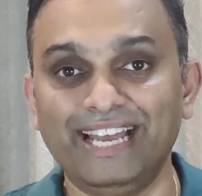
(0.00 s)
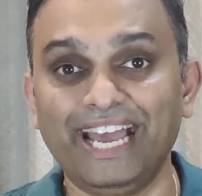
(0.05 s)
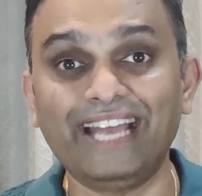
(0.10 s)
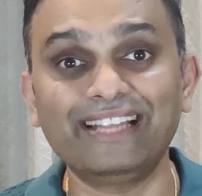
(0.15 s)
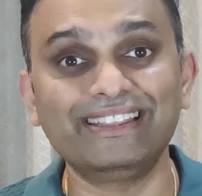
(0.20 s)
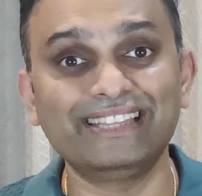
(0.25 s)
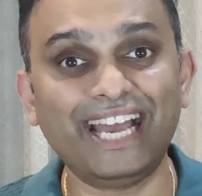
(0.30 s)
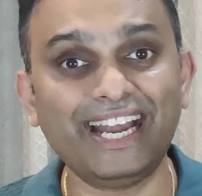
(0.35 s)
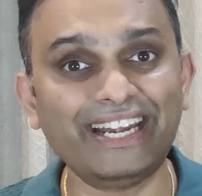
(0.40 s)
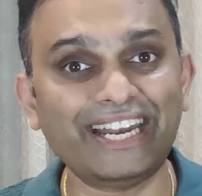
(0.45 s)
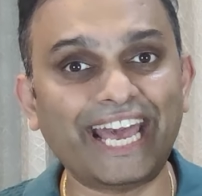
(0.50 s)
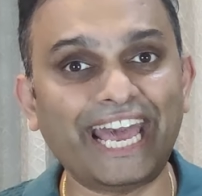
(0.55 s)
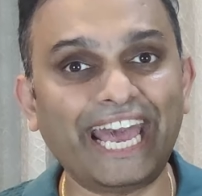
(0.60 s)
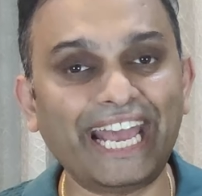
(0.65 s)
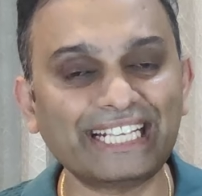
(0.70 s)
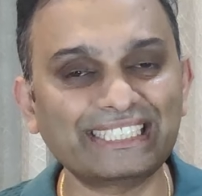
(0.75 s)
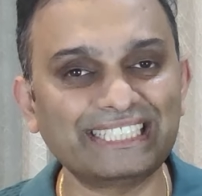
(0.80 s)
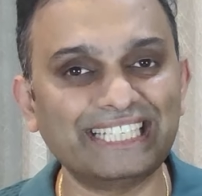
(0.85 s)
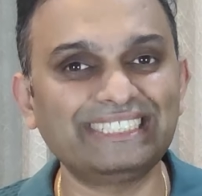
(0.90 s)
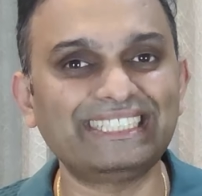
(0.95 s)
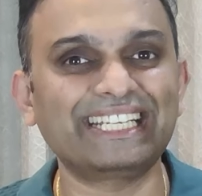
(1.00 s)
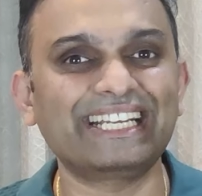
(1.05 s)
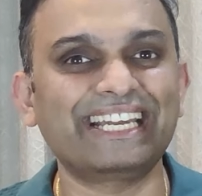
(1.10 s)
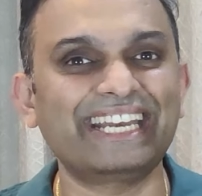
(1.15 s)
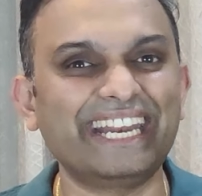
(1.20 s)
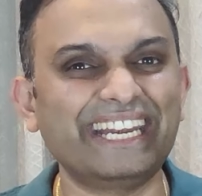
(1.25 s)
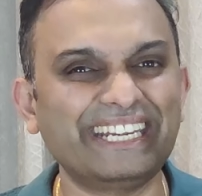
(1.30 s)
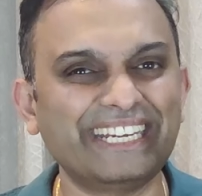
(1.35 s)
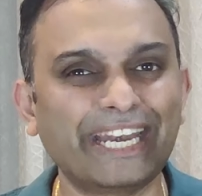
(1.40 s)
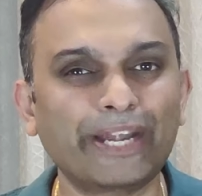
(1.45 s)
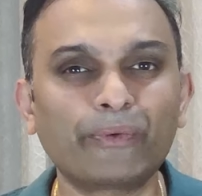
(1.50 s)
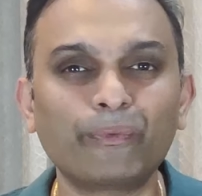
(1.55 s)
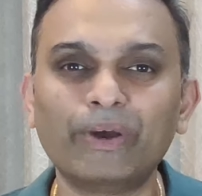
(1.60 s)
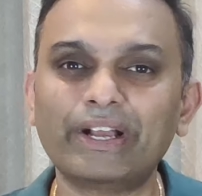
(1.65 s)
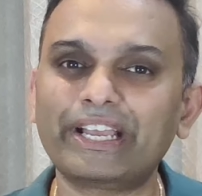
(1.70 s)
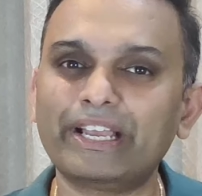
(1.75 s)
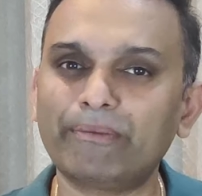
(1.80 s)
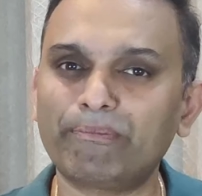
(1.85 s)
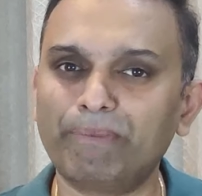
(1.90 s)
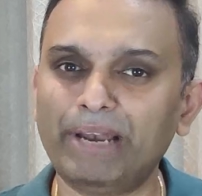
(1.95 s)
And that acts as a great
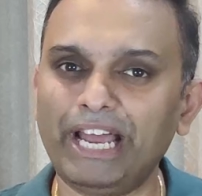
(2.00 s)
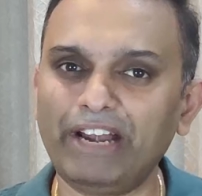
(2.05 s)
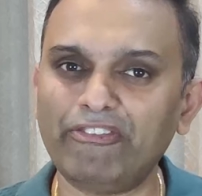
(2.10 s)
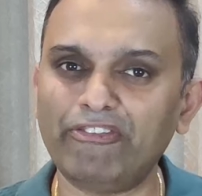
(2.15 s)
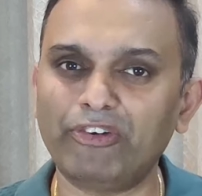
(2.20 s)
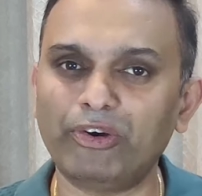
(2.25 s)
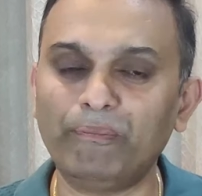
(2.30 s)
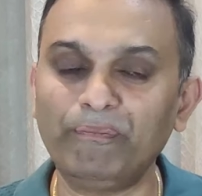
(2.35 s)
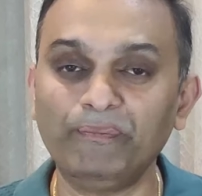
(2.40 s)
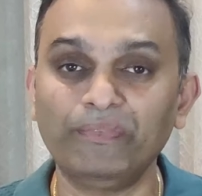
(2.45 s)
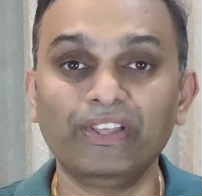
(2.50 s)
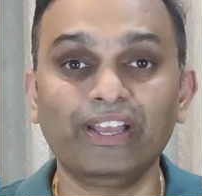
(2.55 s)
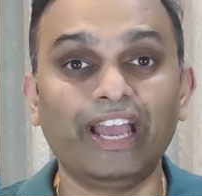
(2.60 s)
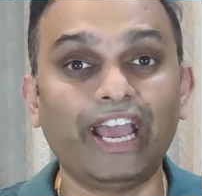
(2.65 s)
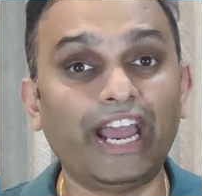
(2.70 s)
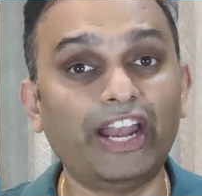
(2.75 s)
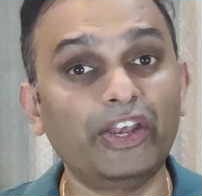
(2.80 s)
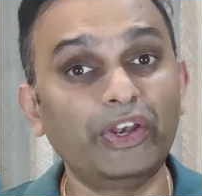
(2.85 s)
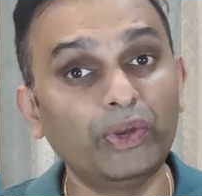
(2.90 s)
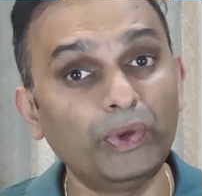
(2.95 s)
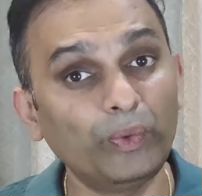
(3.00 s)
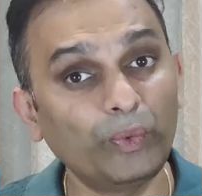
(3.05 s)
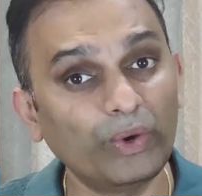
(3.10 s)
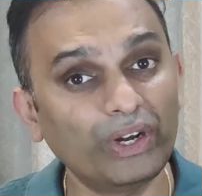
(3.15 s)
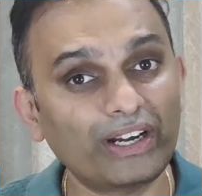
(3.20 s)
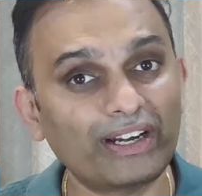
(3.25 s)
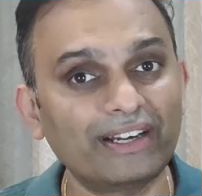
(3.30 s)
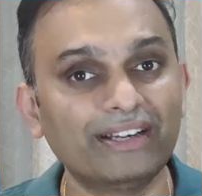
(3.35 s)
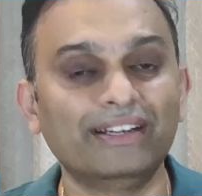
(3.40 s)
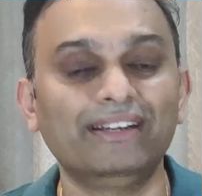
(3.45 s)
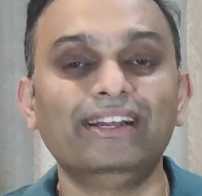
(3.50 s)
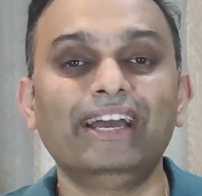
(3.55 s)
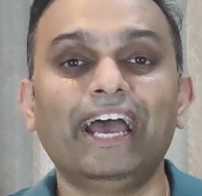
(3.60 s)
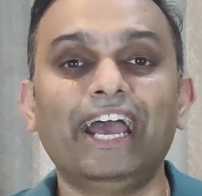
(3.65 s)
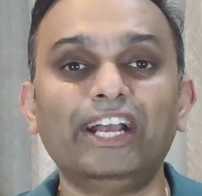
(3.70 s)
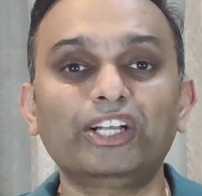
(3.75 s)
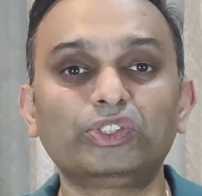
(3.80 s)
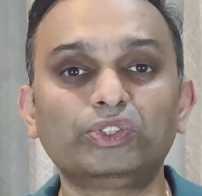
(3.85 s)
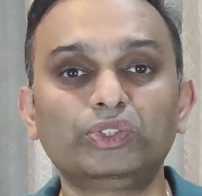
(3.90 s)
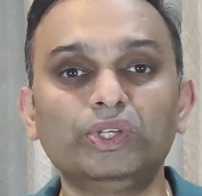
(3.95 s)
networking platform, and you were
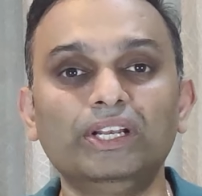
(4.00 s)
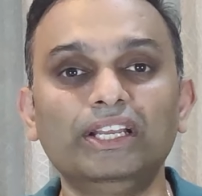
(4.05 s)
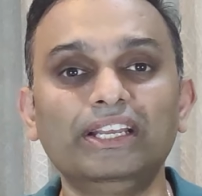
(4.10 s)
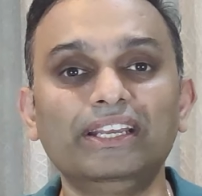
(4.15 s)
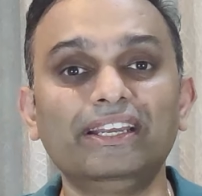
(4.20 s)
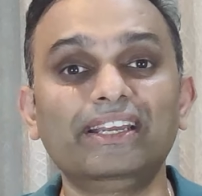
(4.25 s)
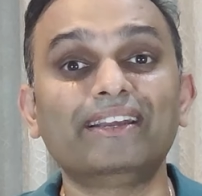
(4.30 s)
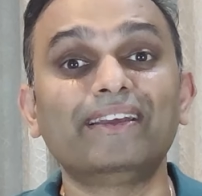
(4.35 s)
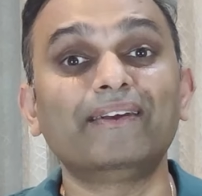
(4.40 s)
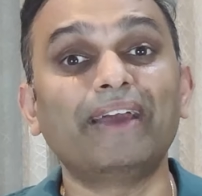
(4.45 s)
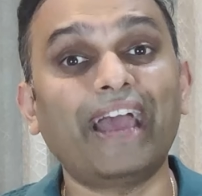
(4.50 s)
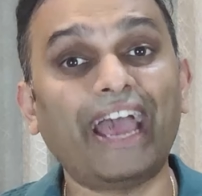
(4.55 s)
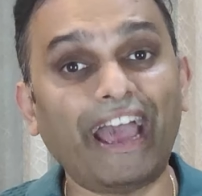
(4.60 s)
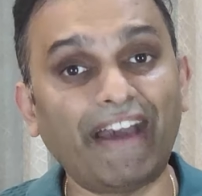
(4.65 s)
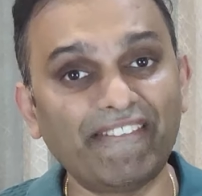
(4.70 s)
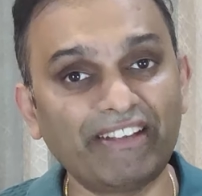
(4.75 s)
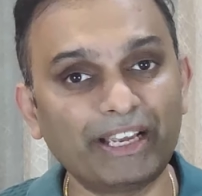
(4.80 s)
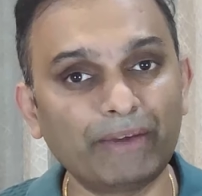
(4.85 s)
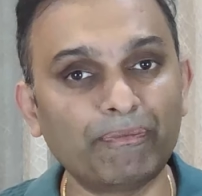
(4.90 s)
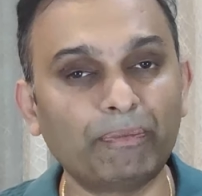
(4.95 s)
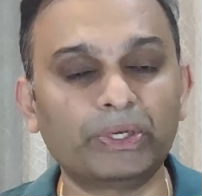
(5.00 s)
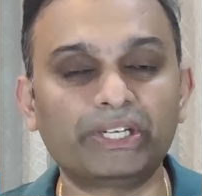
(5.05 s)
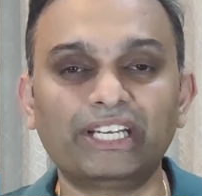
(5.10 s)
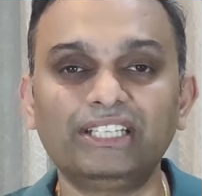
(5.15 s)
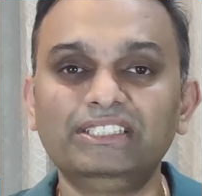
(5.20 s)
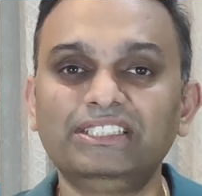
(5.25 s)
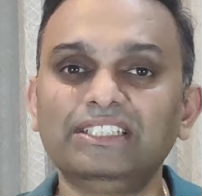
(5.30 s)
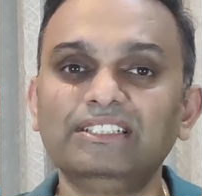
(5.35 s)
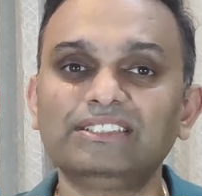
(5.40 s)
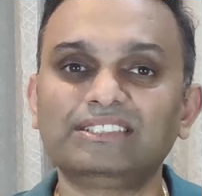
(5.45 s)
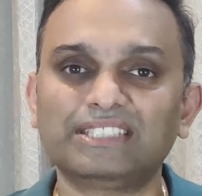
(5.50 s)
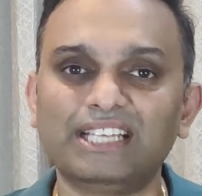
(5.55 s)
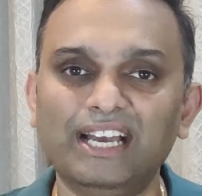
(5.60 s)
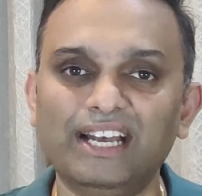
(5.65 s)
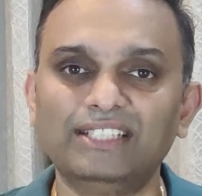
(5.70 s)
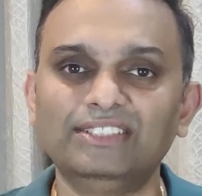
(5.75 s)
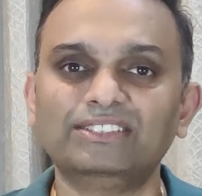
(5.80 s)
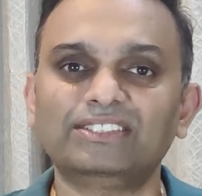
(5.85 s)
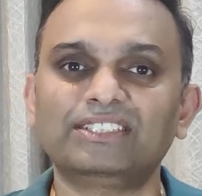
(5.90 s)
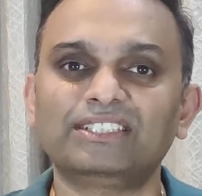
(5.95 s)
actually having a potential
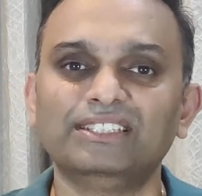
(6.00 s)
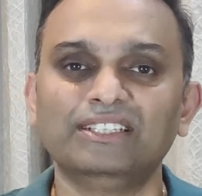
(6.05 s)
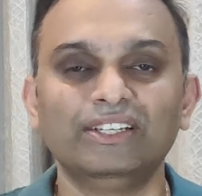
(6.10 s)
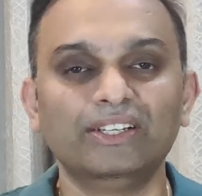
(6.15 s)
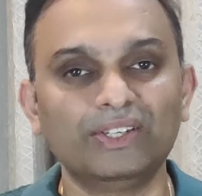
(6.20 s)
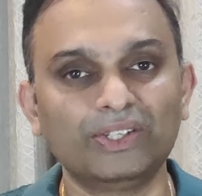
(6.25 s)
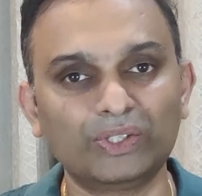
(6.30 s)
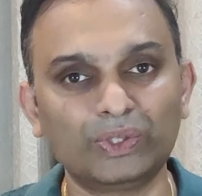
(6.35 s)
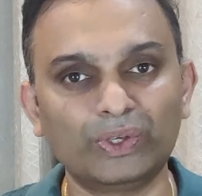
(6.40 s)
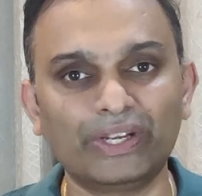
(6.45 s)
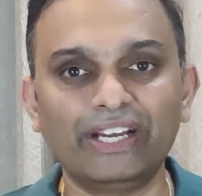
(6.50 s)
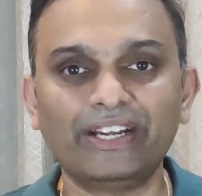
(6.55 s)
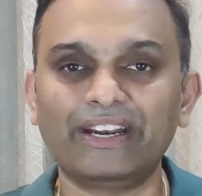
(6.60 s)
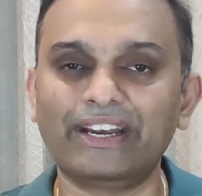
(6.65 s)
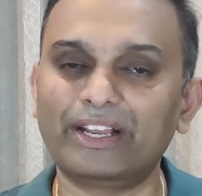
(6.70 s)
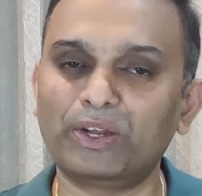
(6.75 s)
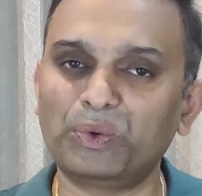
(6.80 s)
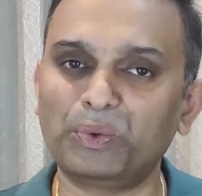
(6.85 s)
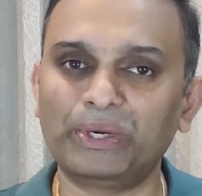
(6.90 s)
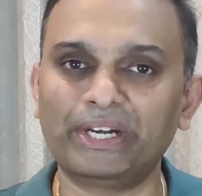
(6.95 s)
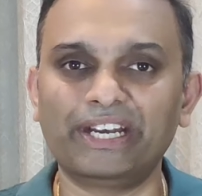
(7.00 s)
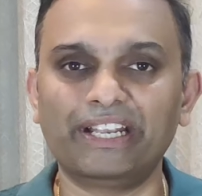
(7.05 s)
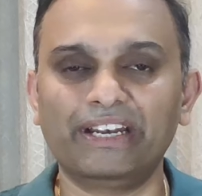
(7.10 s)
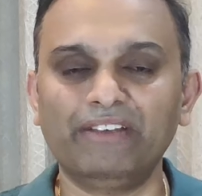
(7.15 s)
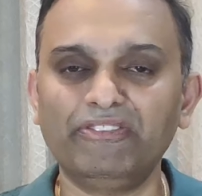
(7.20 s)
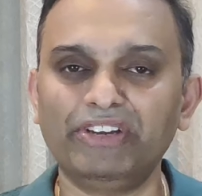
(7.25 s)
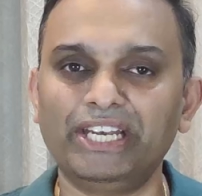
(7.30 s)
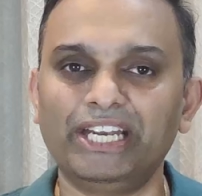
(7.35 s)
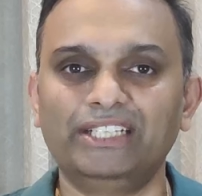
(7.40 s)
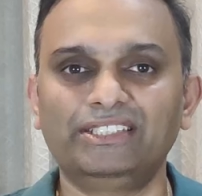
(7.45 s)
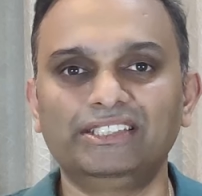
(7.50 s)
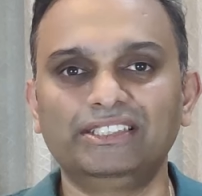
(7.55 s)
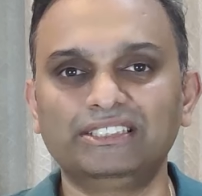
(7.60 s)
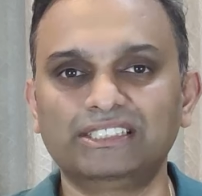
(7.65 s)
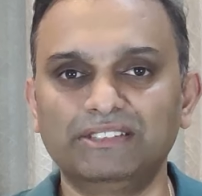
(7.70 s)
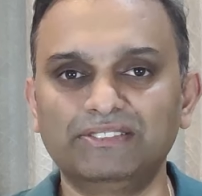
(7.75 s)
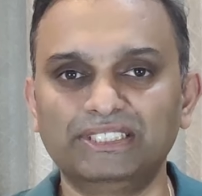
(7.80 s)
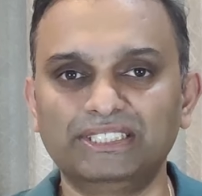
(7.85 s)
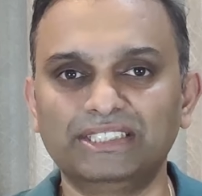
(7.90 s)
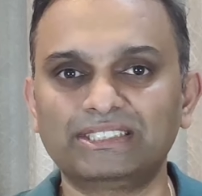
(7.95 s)
chance to get recruited in a financial
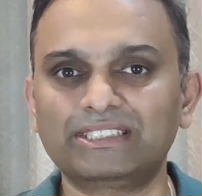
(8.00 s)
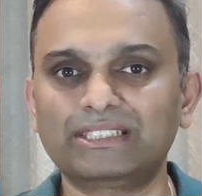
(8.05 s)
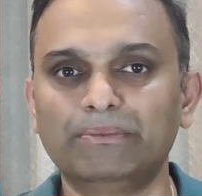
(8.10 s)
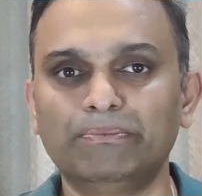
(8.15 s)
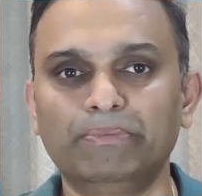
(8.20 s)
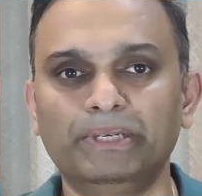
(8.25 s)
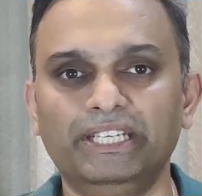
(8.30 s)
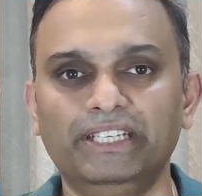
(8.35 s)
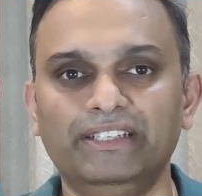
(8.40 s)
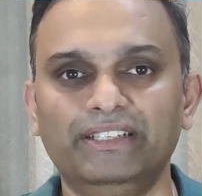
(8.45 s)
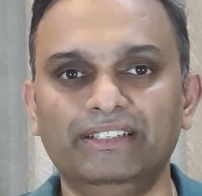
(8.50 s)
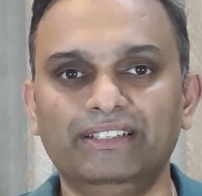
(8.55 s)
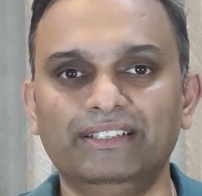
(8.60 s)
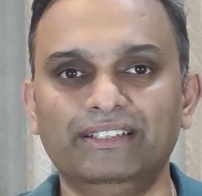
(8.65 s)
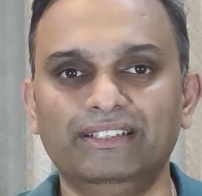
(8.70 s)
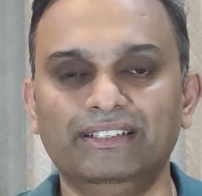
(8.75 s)
services company.